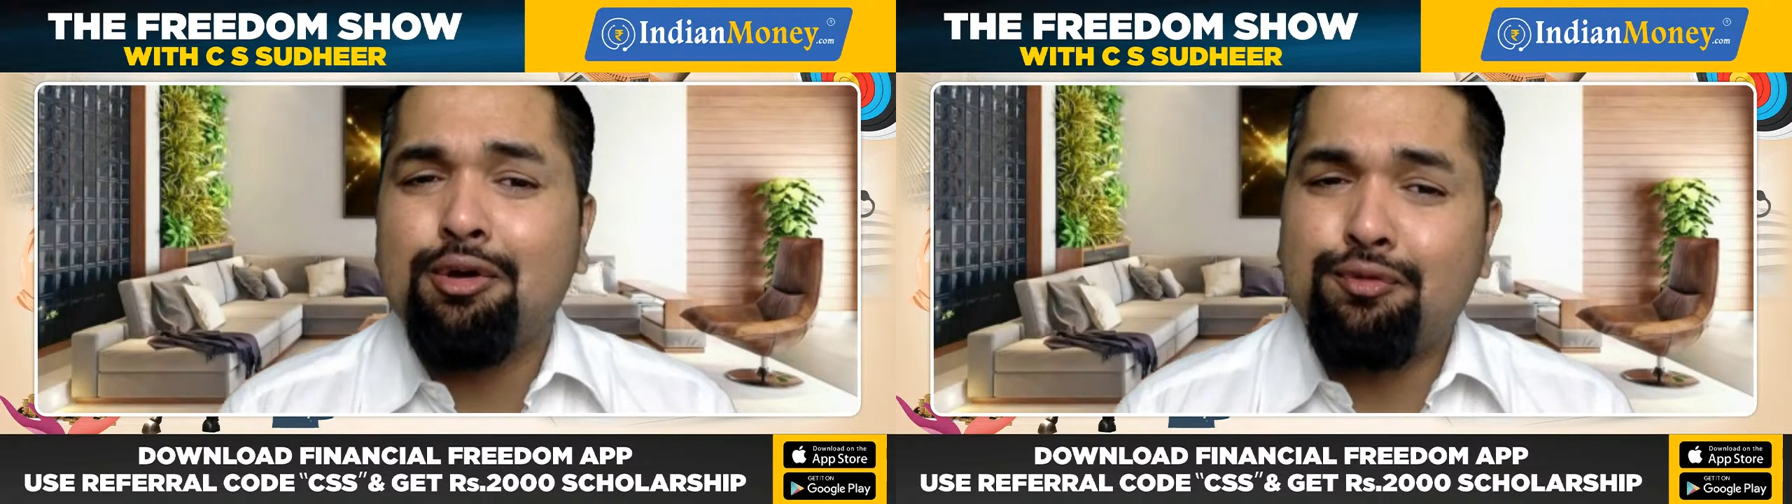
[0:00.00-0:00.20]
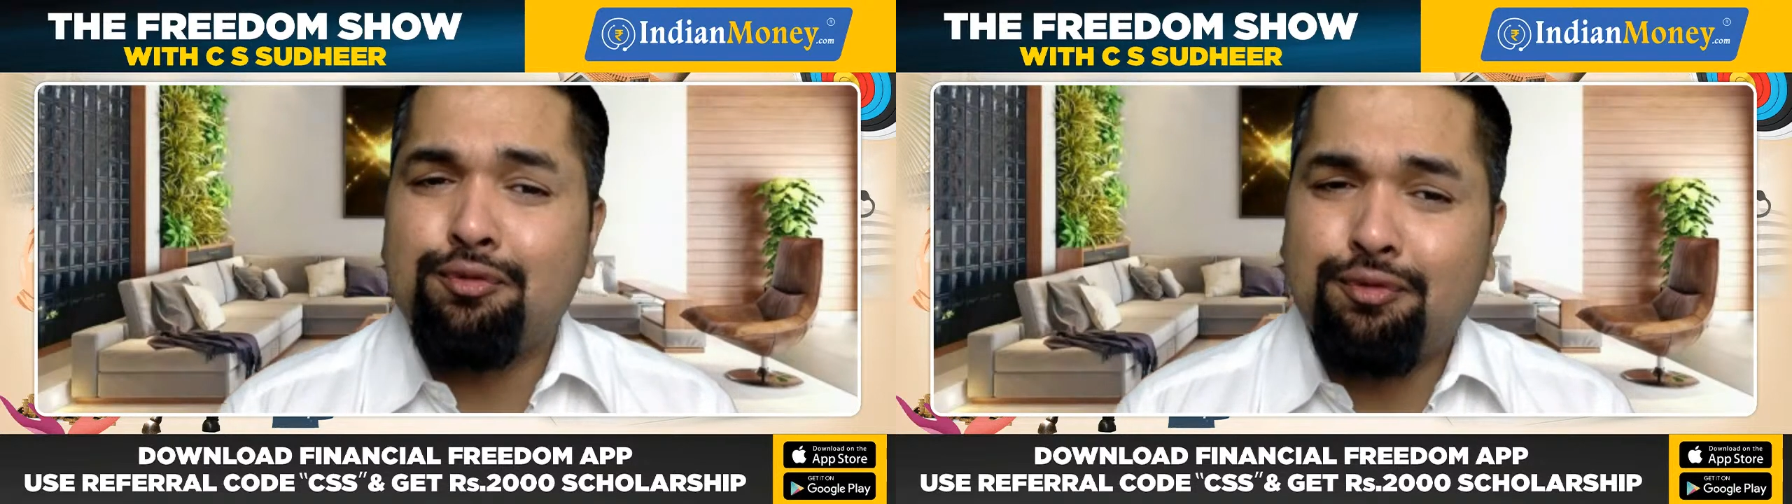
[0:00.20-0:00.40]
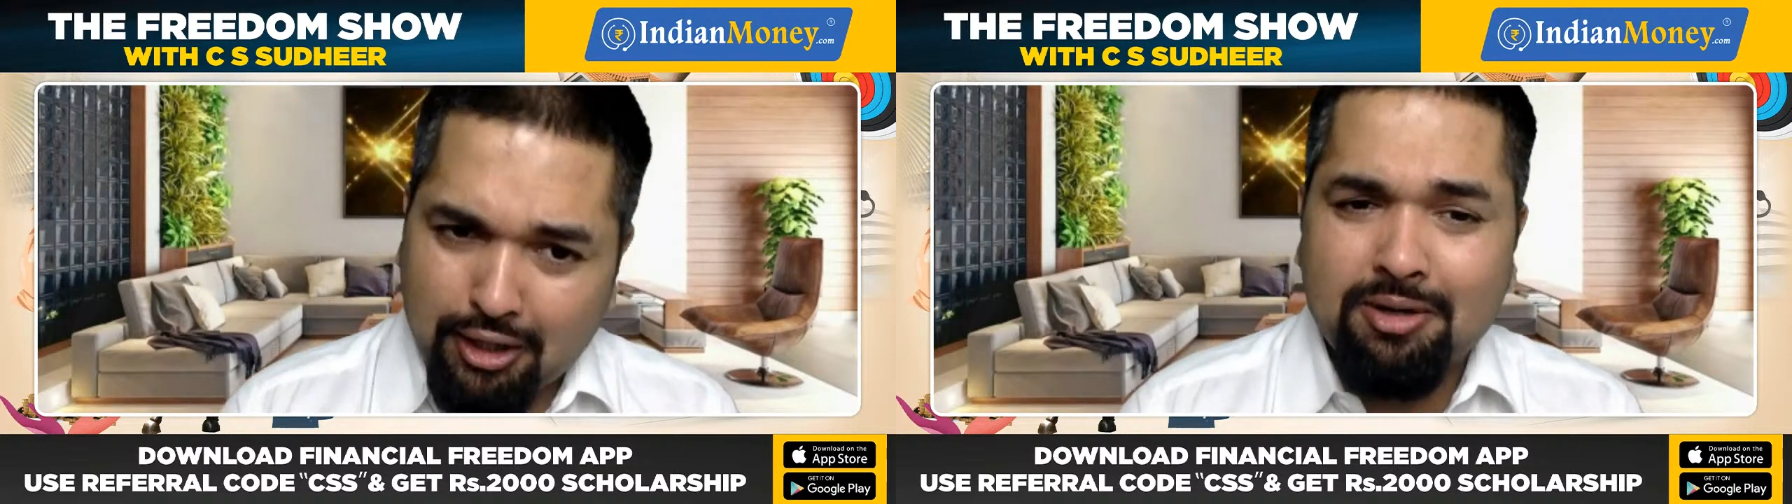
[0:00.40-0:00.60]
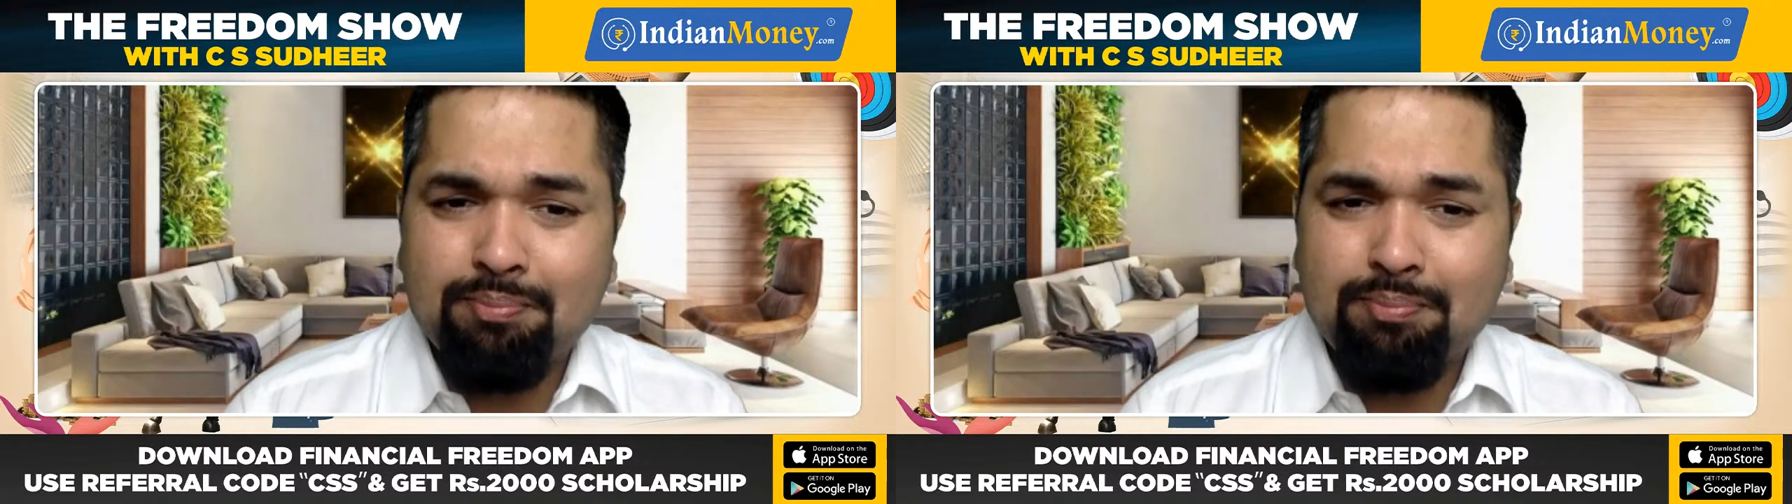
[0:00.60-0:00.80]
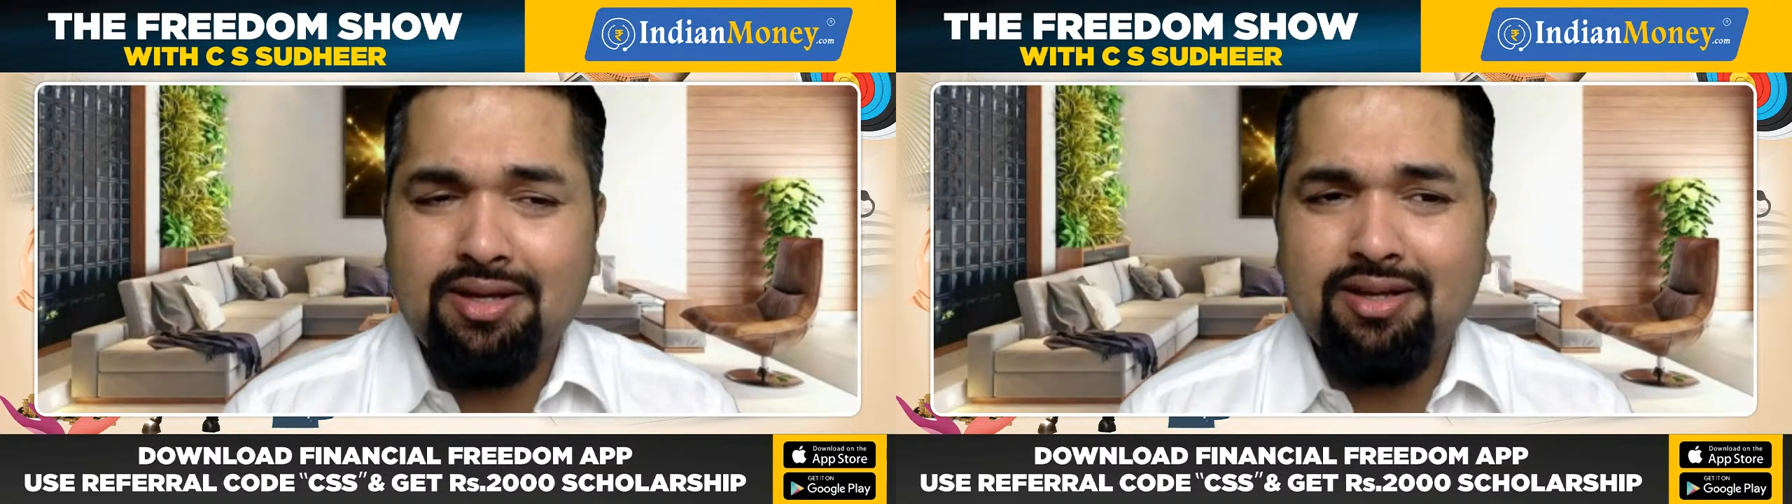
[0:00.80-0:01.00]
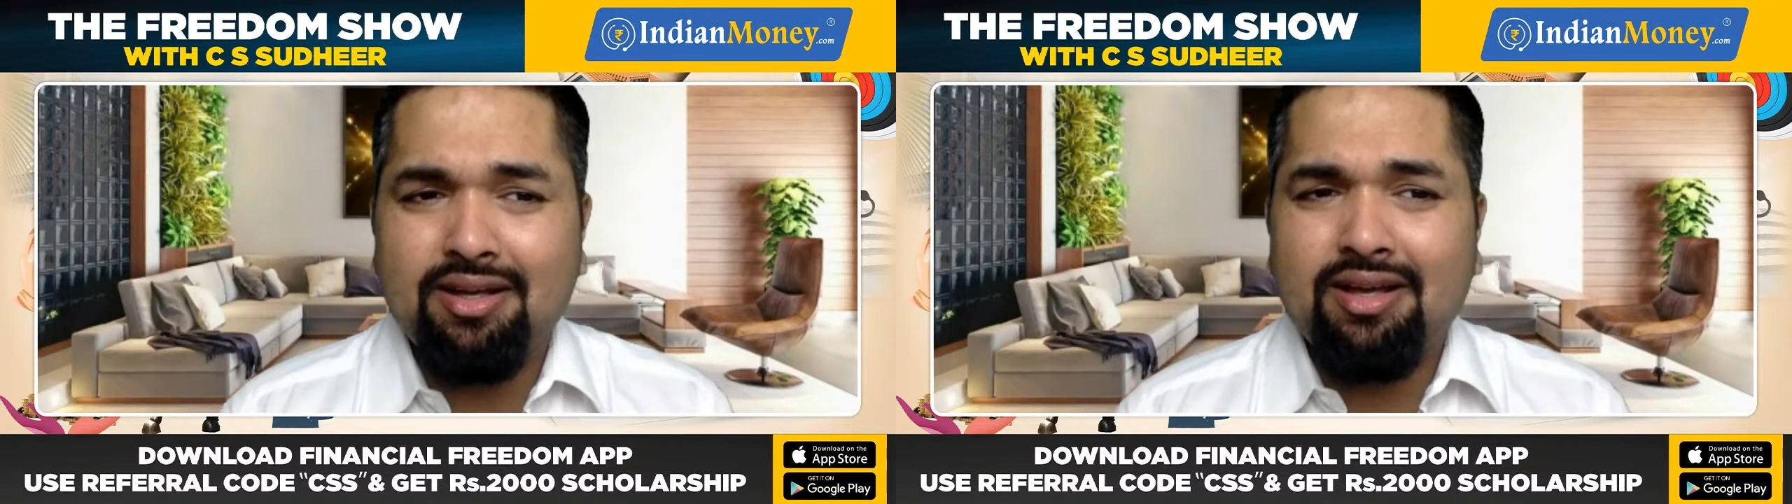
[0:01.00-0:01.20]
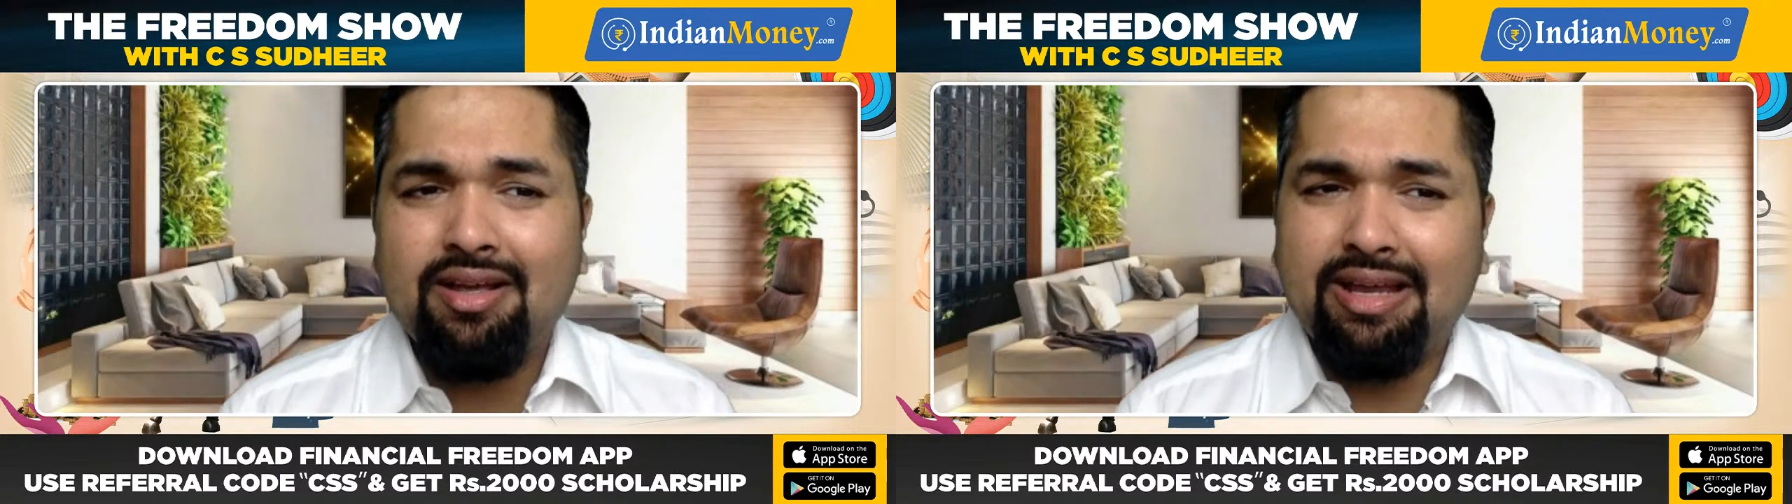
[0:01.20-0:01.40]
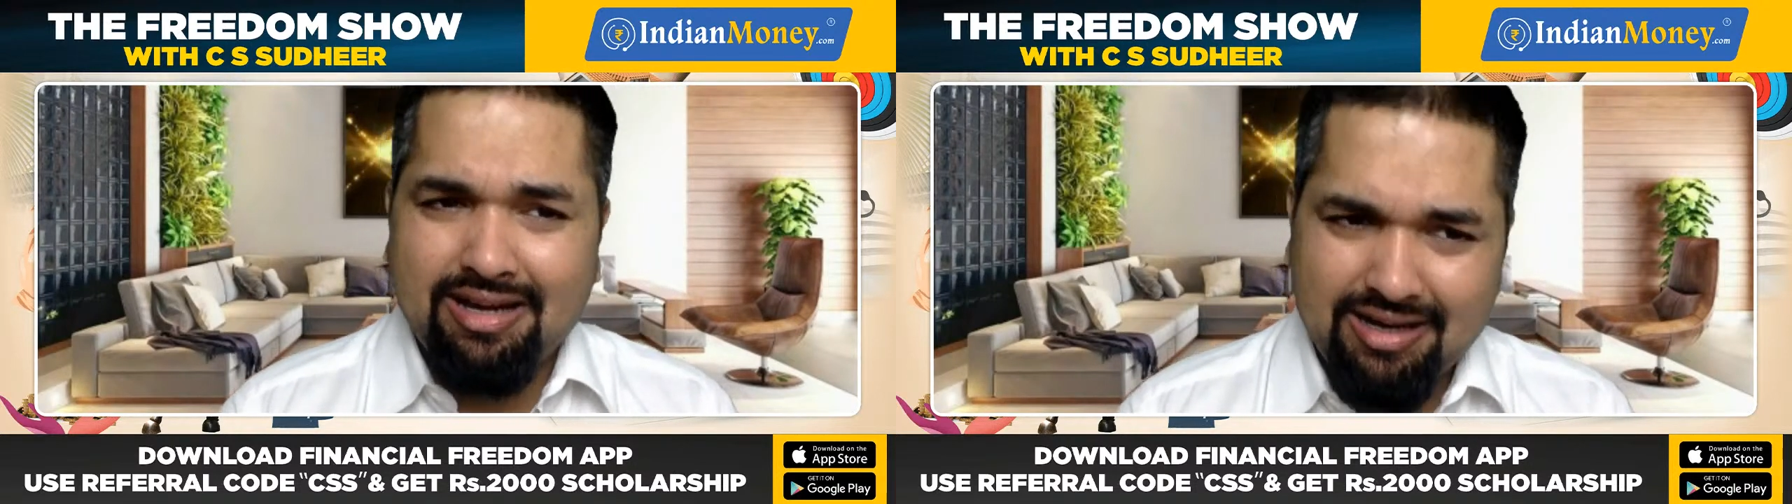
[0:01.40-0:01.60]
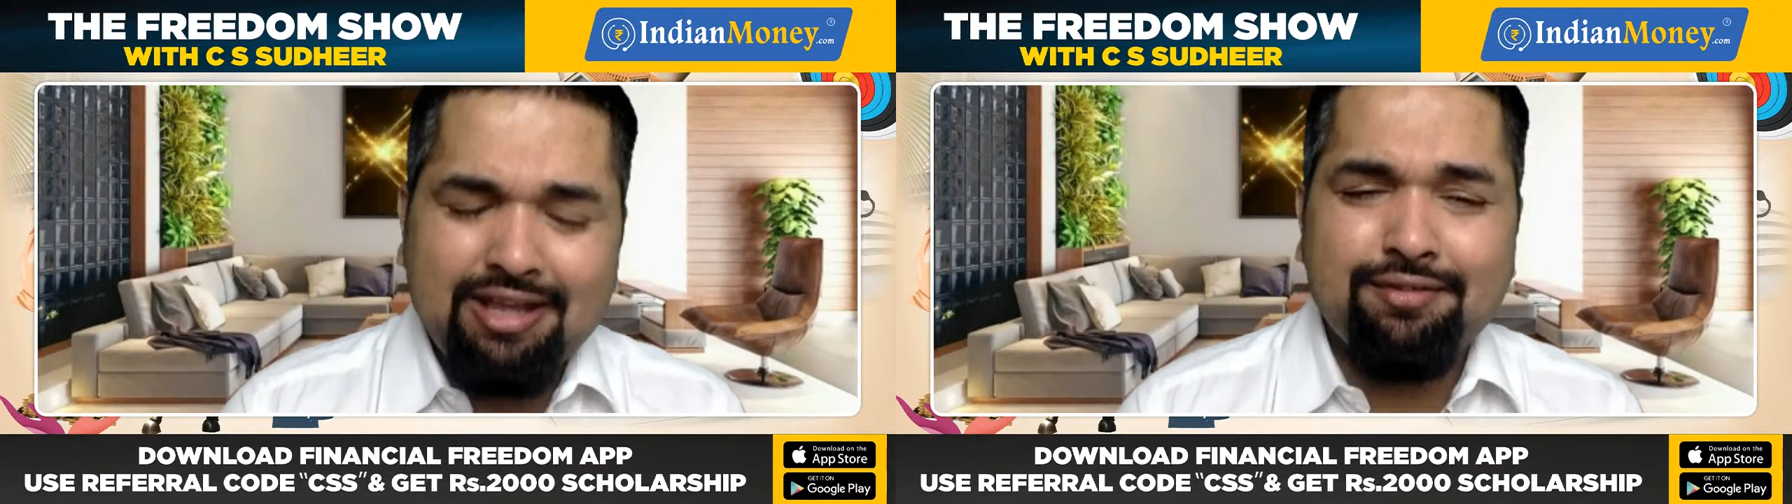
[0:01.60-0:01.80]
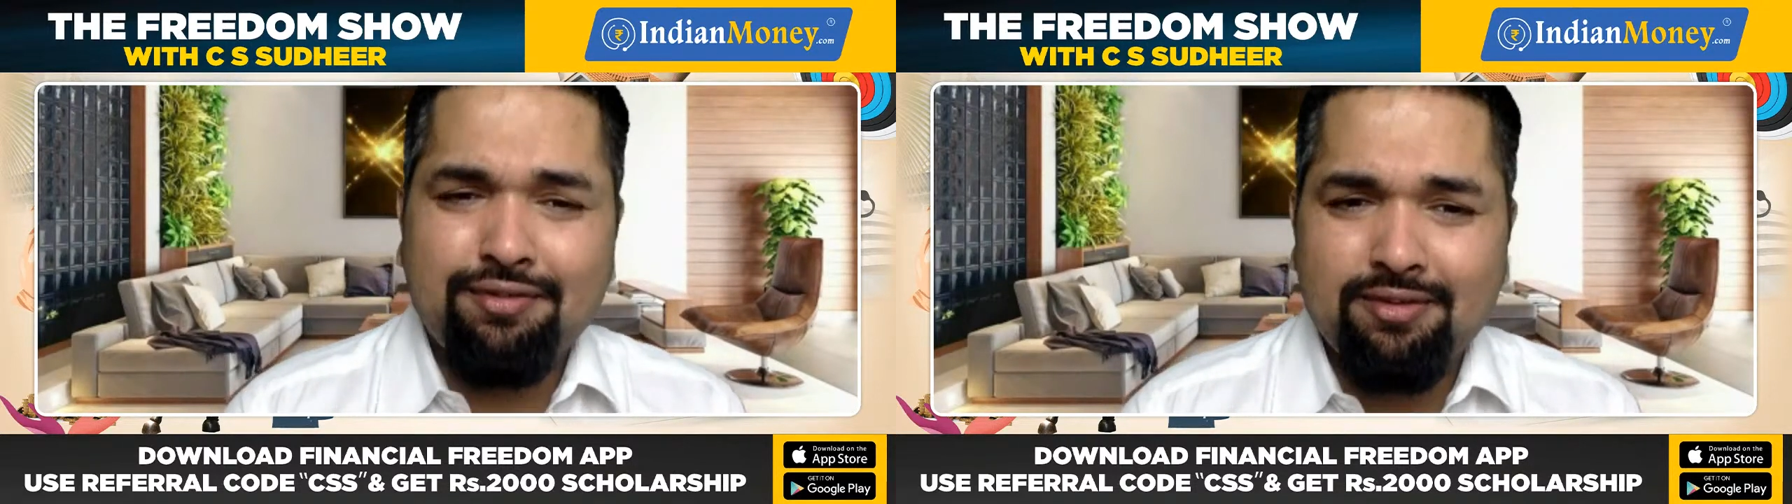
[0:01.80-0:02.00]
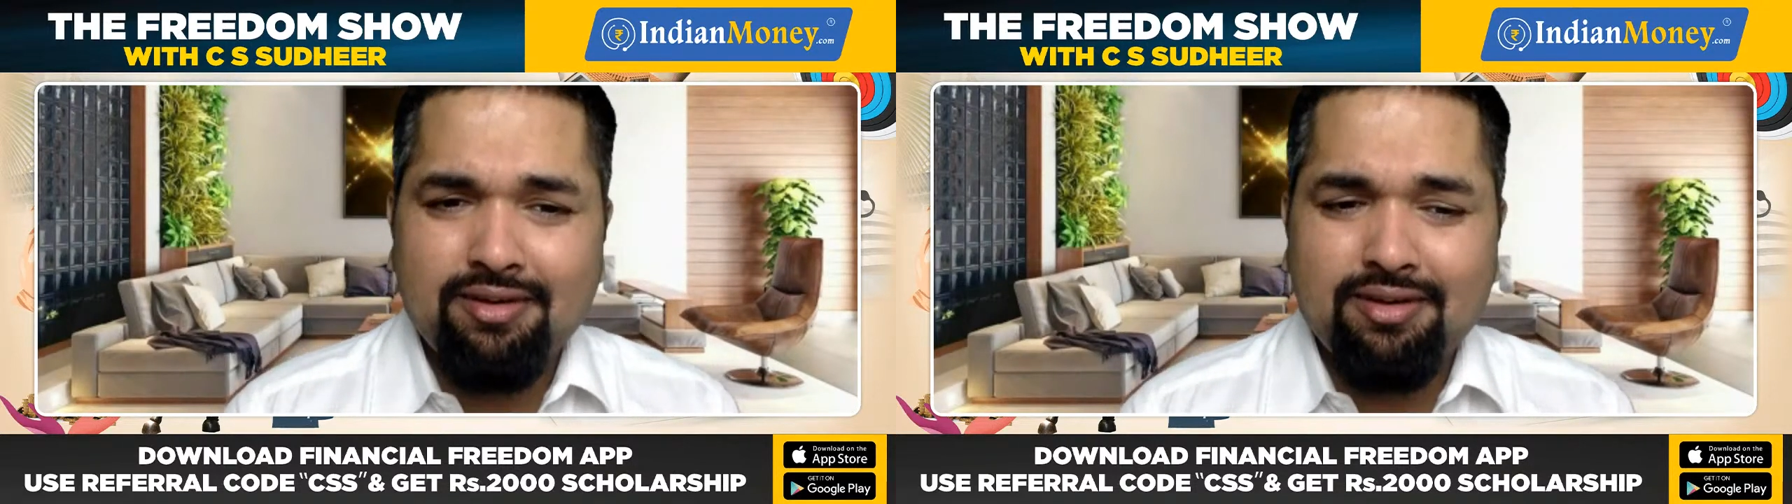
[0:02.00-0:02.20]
philanthropy, in life,